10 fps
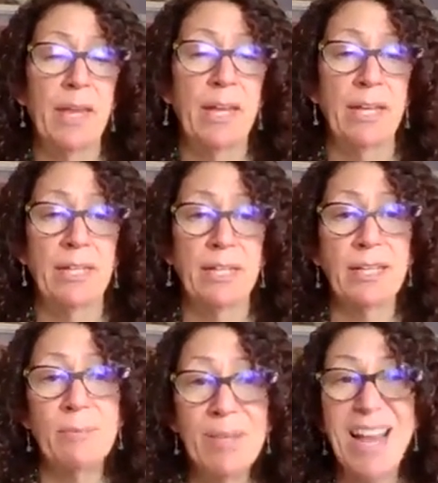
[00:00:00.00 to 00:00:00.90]
and it
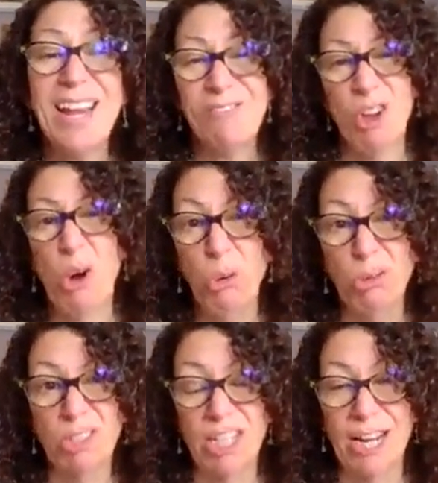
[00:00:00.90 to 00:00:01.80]
can be kind of
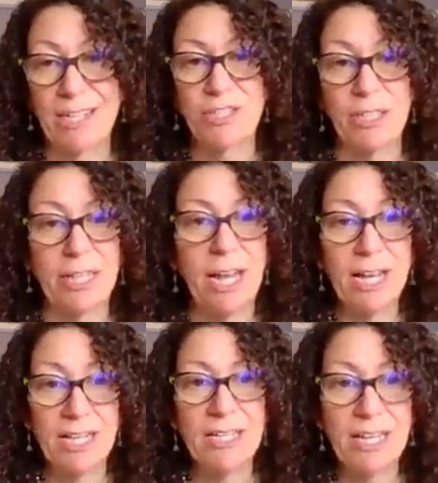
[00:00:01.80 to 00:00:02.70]
cold actually,
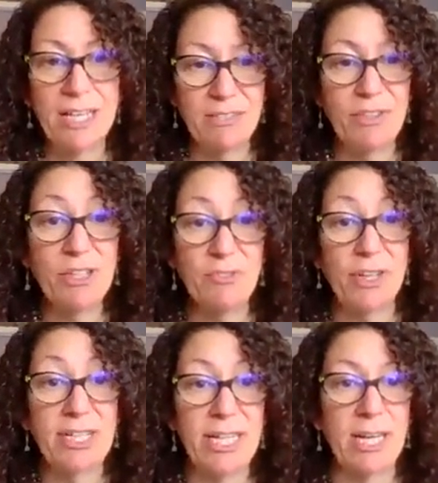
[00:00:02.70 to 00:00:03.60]
and it feels
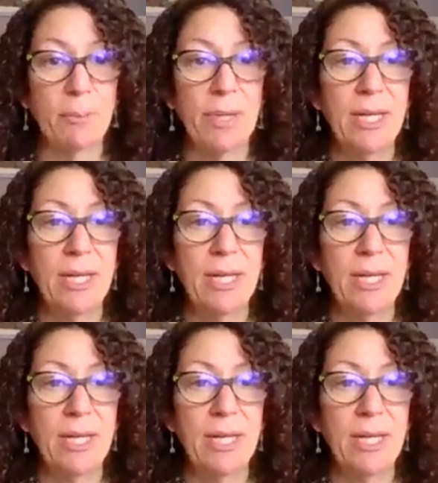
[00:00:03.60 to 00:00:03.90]
very damp.